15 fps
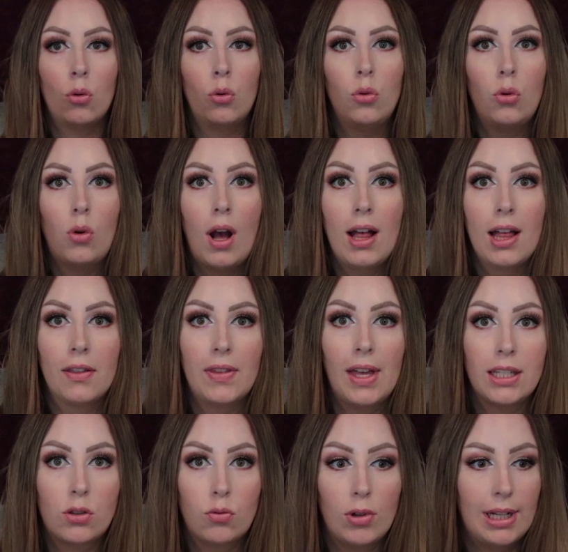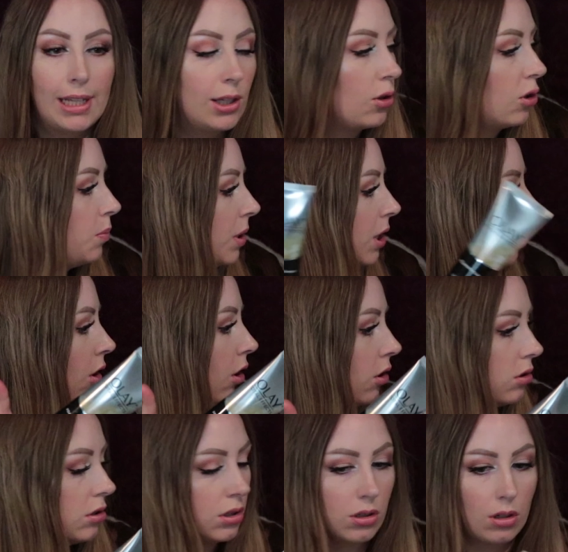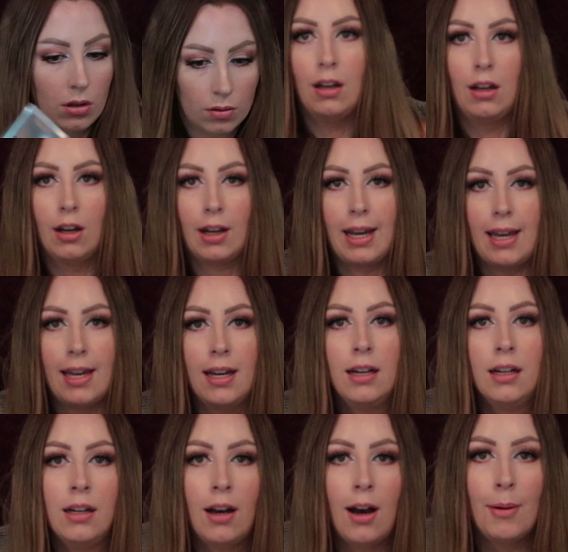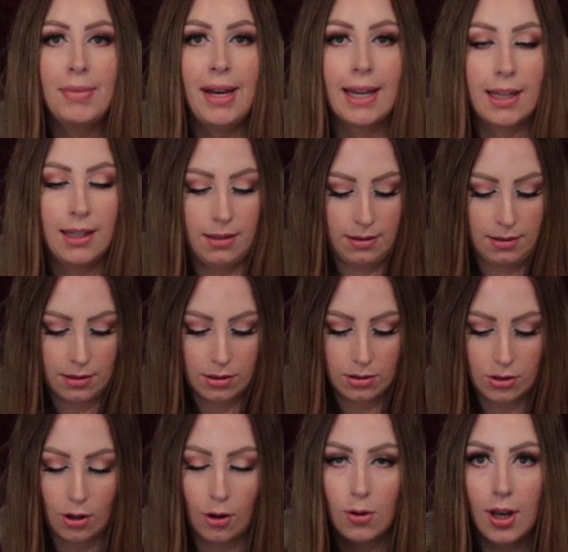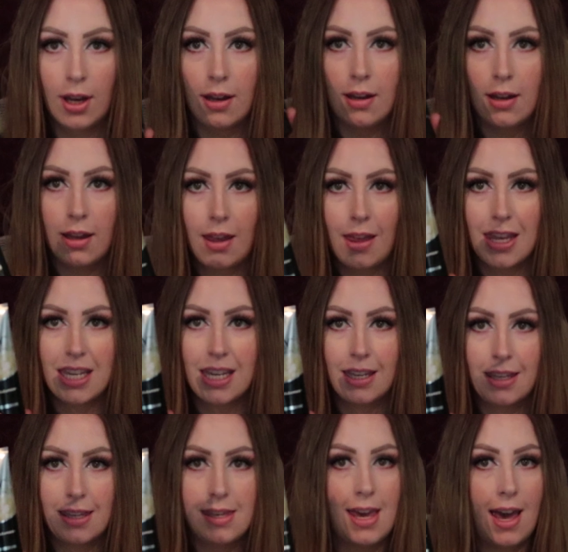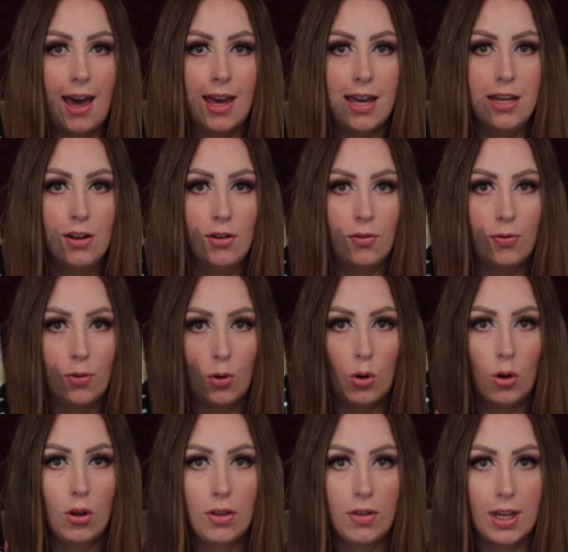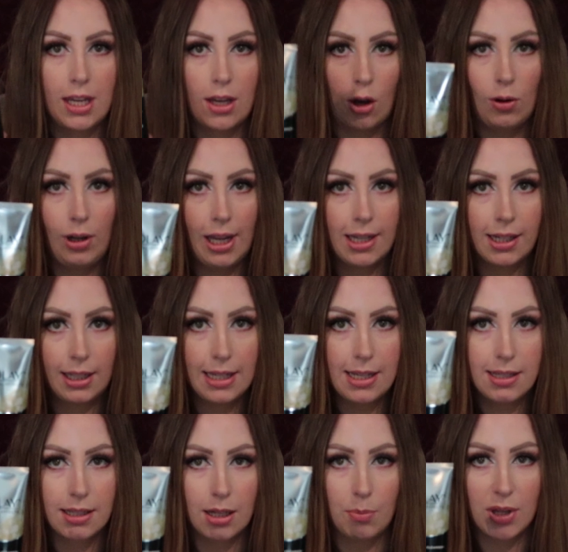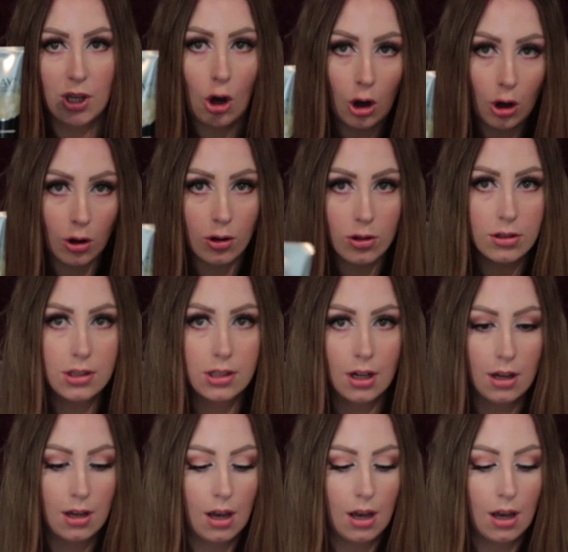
Ooh, that's really good because, okay, I'm back. So, yay for the Olay cleanser because